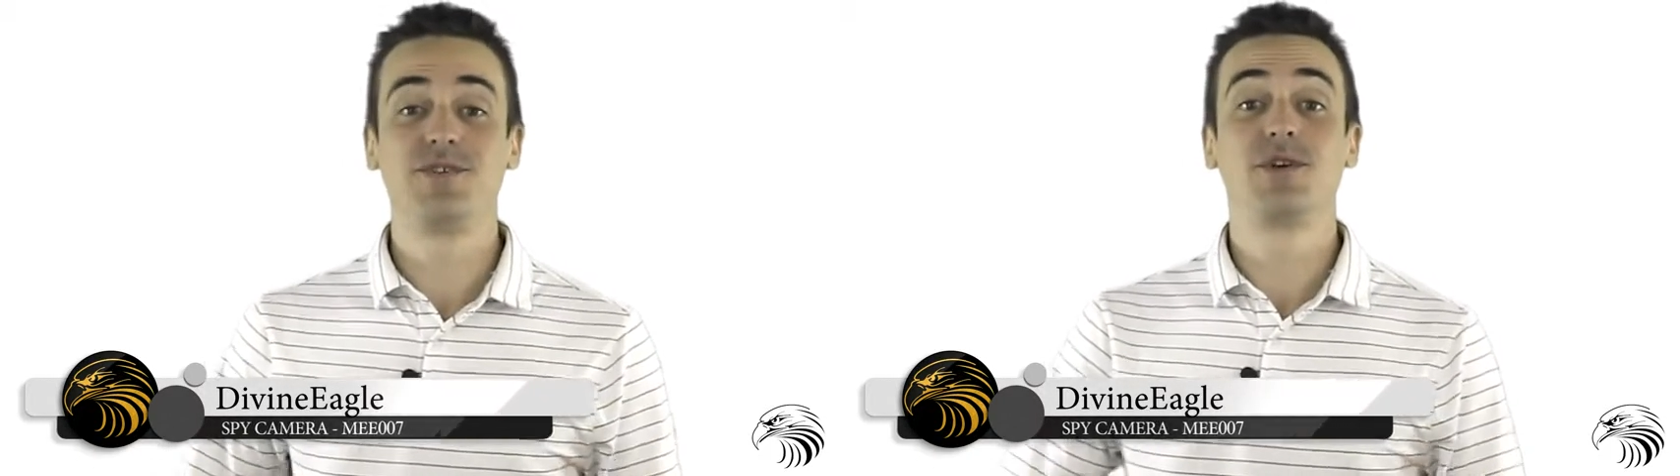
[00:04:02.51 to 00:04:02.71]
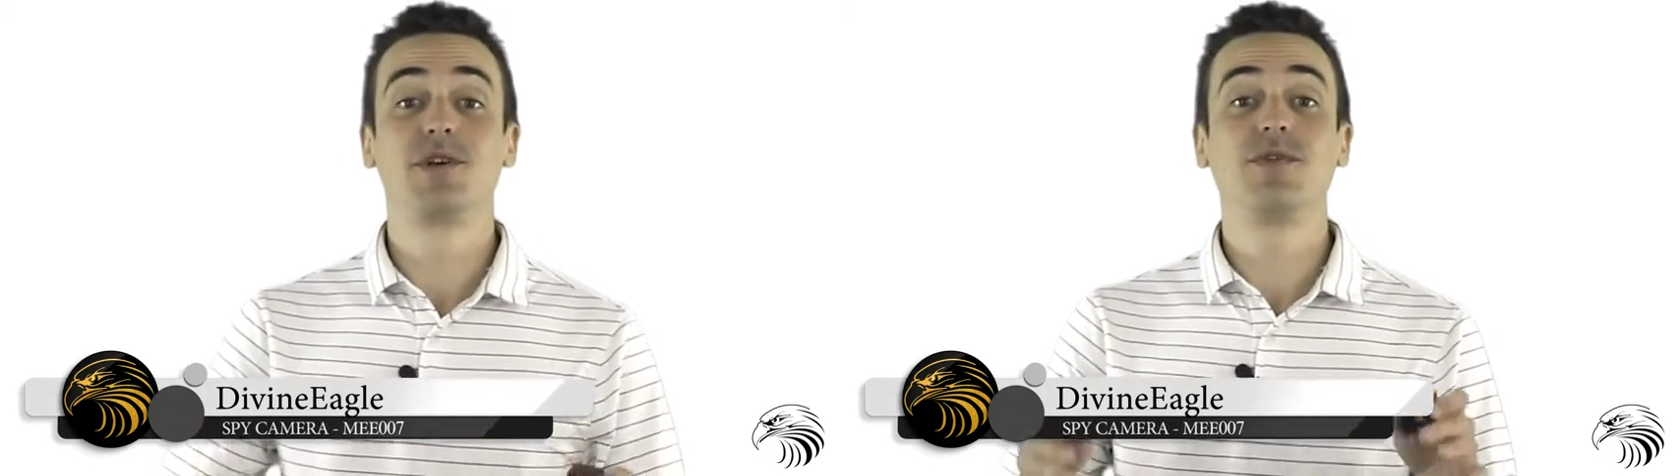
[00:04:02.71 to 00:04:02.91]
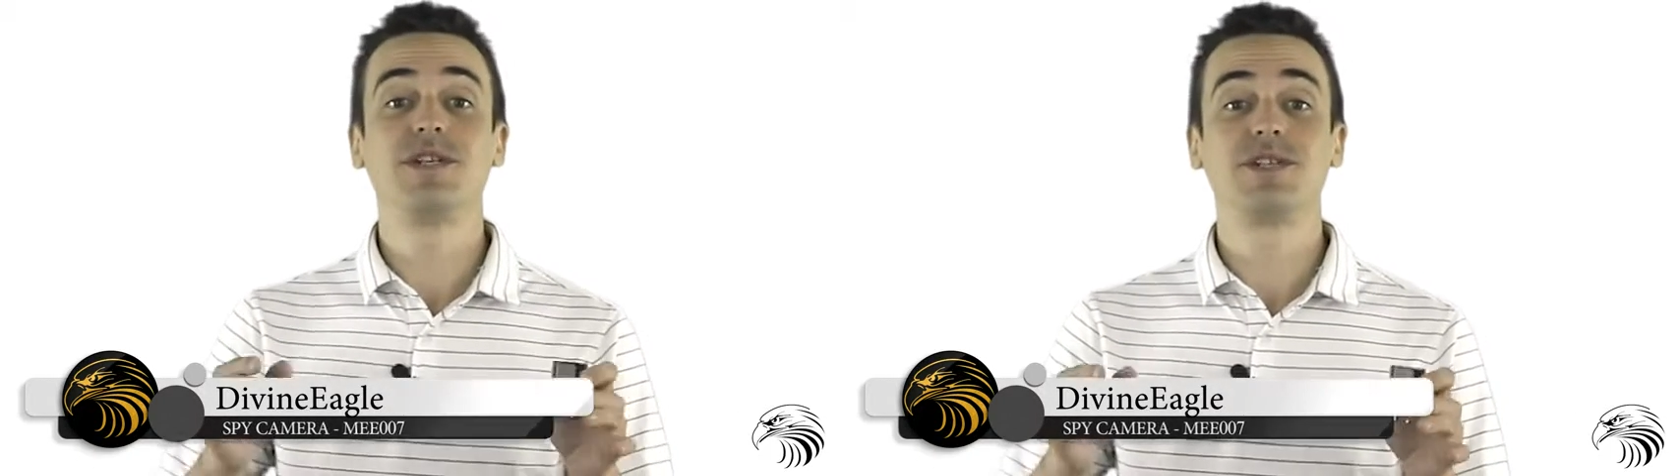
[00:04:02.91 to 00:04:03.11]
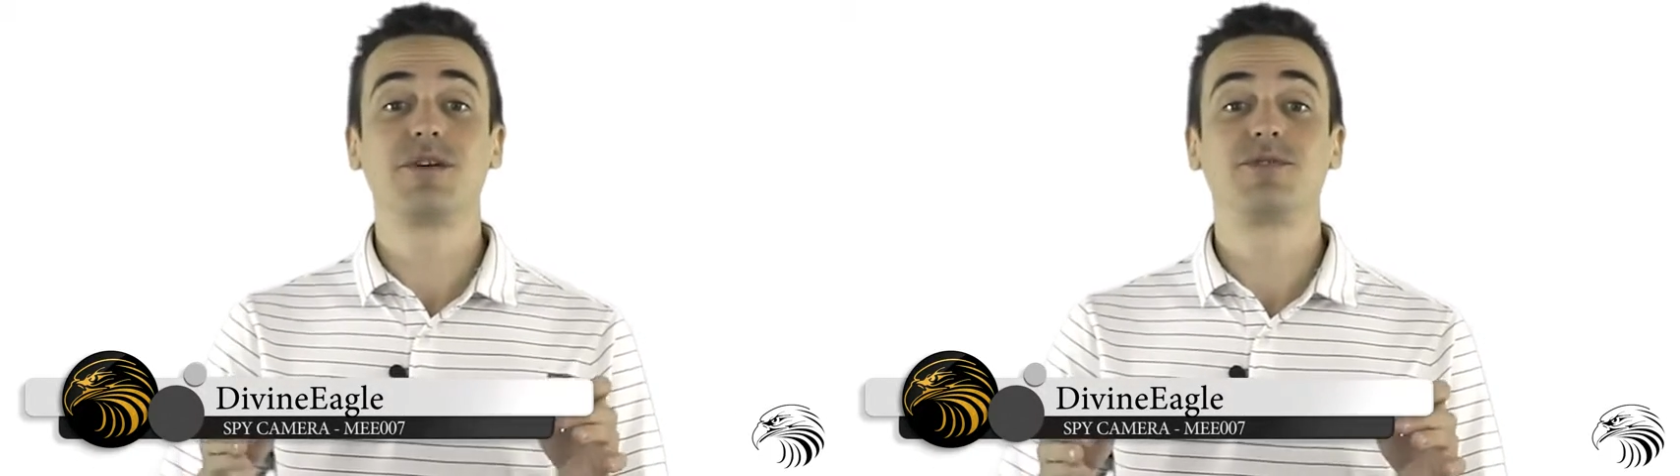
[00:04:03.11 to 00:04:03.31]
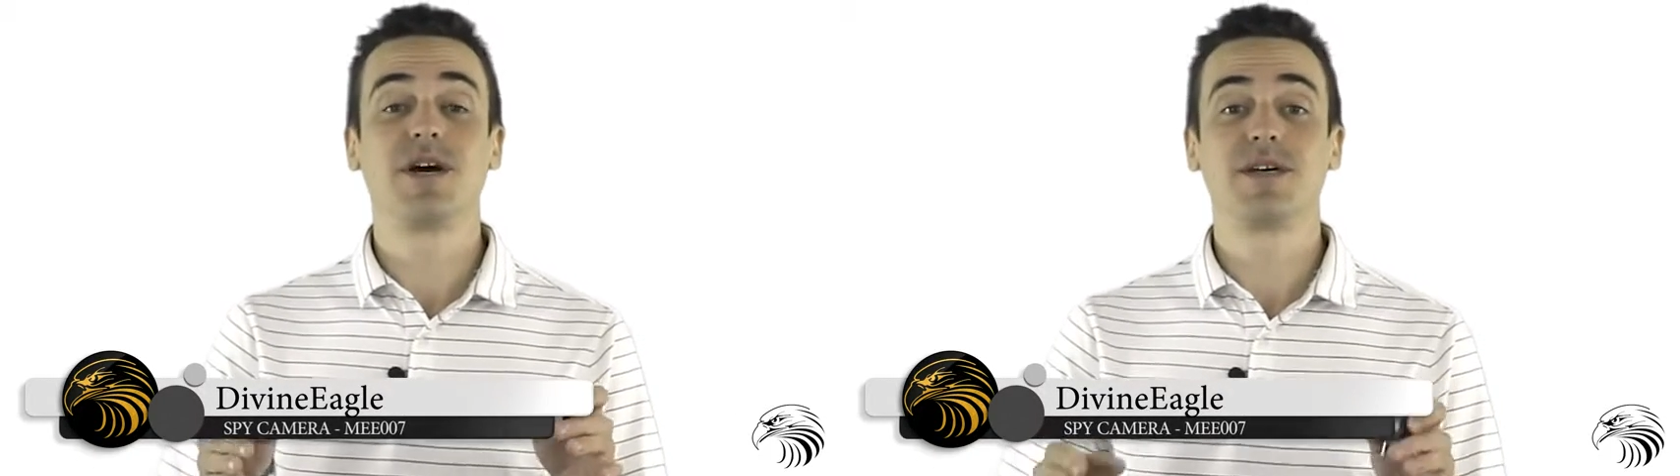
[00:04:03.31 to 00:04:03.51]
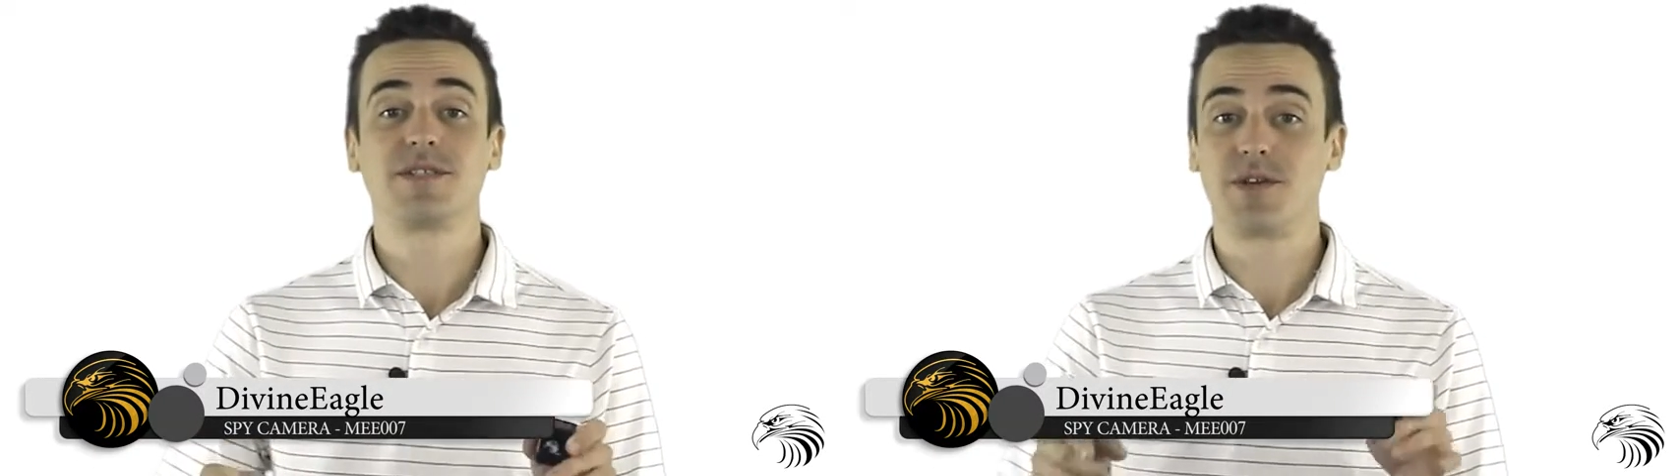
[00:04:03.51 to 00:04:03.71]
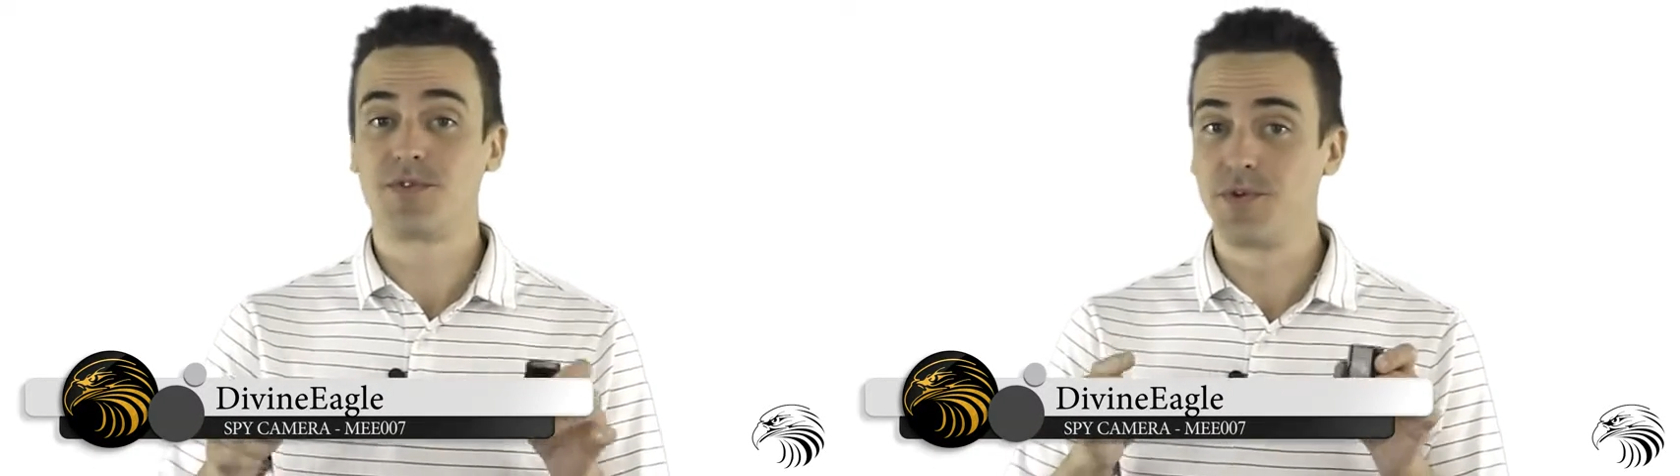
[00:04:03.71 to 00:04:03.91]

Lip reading: you can reach out to us